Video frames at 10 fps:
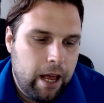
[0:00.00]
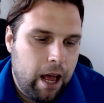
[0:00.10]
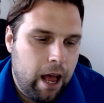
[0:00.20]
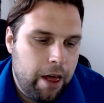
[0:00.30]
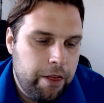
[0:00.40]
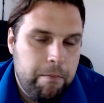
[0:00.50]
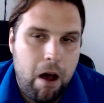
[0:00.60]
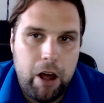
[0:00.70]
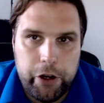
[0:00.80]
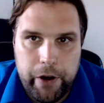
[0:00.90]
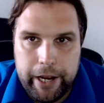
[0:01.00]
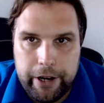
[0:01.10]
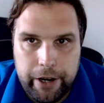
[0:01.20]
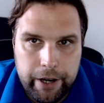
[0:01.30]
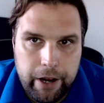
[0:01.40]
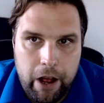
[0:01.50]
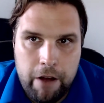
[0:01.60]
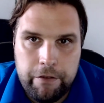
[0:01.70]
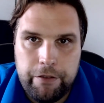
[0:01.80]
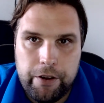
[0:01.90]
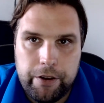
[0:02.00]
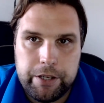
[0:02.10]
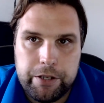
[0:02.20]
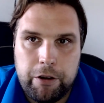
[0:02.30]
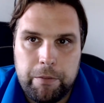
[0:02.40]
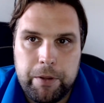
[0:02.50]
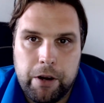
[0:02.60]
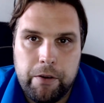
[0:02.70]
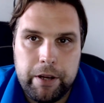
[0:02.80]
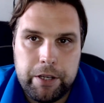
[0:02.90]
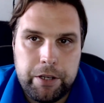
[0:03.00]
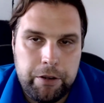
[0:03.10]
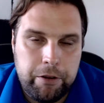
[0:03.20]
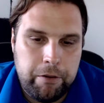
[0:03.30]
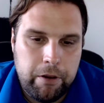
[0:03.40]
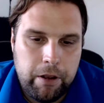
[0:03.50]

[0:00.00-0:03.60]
the moderator of a focus group. They're going to